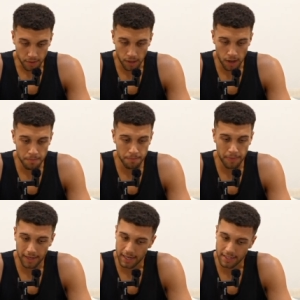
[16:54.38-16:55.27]
Um,
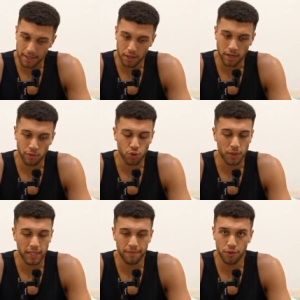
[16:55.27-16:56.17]
and lastly, guys, I just
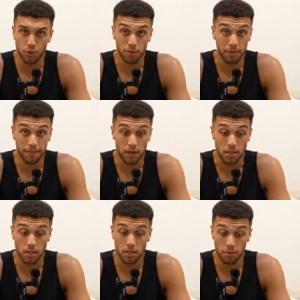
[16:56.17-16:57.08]
want to give you some
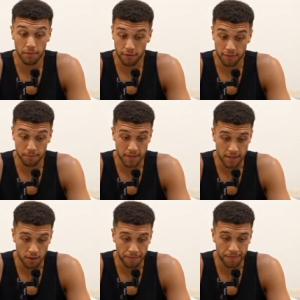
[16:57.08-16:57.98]
advice, some advice from
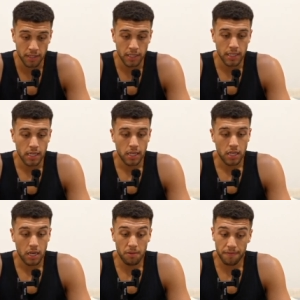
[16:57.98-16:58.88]
myself.
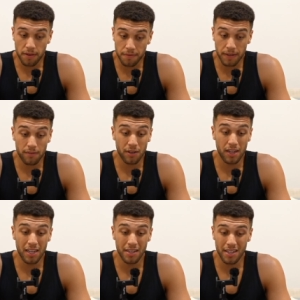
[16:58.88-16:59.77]
Um, the first thing I've got
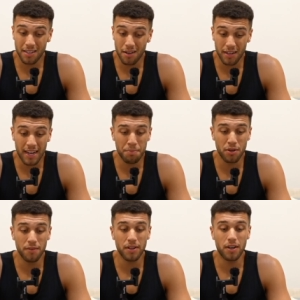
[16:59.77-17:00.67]
here is that it's not going to happen
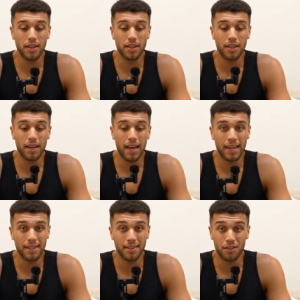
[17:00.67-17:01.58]
overnight,
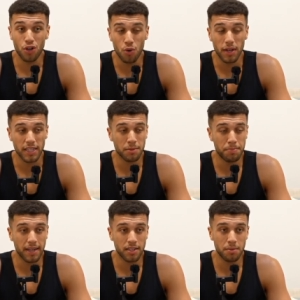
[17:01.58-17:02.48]
and don't
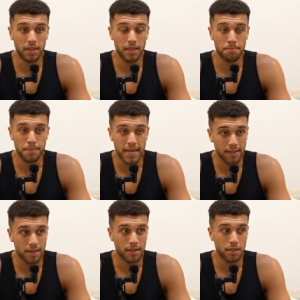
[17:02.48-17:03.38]
expect to be
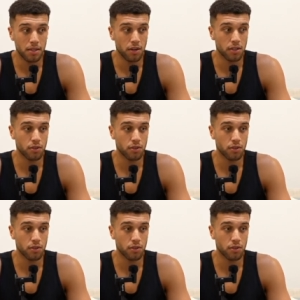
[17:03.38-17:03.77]
mega like